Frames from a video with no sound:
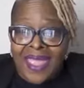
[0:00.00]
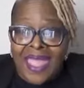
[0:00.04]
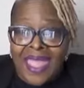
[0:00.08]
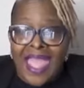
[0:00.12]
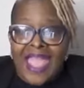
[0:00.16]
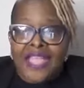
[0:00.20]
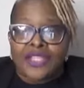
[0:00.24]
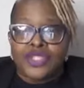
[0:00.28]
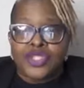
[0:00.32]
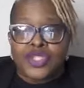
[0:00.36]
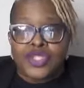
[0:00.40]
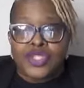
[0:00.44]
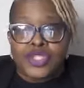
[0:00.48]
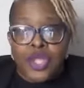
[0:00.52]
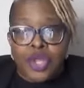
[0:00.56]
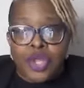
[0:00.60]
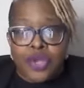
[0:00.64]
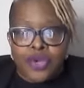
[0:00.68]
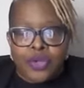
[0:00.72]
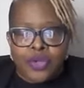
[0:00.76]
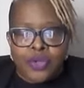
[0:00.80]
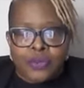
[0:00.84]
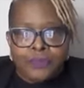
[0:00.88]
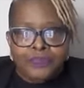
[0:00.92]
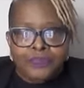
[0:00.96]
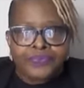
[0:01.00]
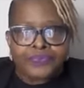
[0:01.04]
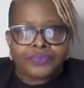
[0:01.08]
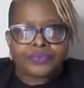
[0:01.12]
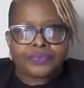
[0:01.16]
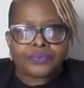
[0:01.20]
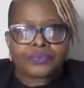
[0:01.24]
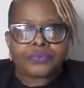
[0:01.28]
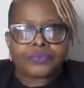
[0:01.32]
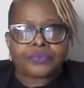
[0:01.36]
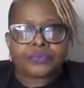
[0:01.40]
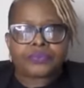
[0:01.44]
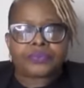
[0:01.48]
And so
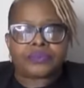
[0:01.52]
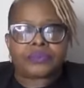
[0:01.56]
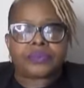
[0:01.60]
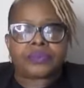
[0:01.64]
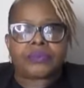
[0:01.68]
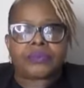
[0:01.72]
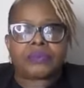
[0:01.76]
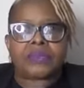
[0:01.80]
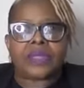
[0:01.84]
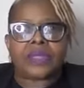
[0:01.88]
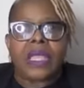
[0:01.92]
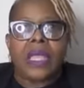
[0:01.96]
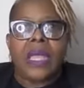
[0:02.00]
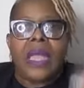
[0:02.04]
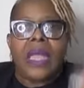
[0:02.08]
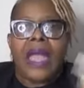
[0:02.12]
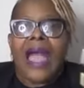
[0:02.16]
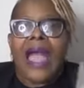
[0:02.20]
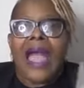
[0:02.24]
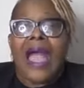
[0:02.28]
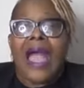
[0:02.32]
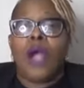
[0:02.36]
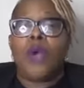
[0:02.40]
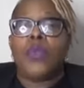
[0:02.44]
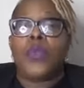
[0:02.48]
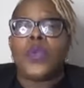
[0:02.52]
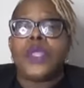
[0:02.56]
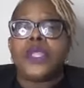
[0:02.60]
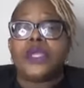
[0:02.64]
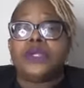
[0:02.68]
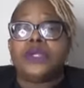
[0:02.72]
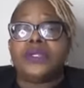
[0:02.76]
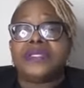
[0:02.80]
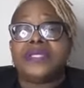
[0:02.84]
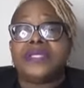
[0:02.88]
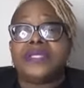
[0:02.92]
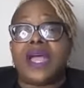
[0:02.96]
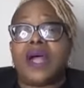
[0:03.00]
how we
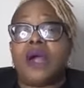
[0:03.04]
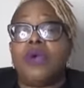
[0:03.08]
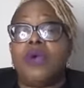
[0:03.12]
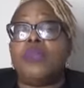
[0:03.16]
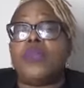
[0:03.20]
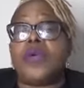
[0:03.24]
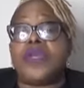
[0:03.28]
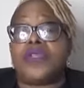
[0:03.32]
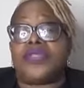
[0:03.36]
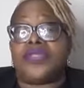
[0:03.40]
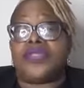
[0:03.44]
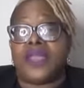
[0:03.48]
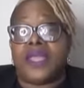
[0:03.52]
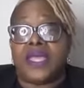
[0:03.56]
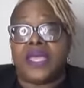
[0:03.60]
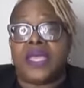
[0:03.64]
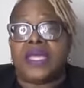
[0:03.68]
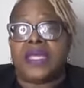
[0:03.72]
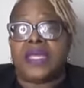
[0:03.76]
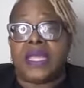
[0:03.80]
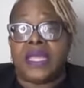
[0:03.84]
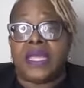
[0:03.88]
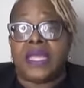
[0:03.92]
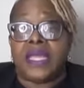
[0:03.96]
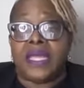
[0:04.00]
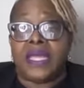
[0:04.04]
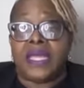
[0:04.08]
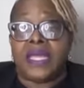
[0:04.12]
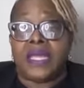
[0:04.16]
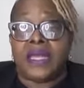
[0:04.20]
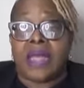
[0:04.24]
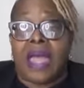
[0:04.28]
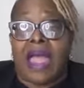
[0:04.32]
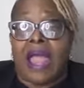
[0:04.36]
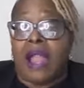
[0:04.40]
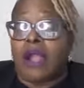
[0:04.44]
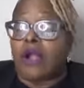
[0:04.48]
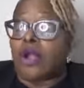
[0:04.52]
are dealt with in
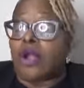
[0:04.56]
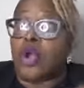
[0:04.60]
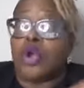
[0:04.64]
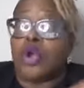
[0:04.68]
our own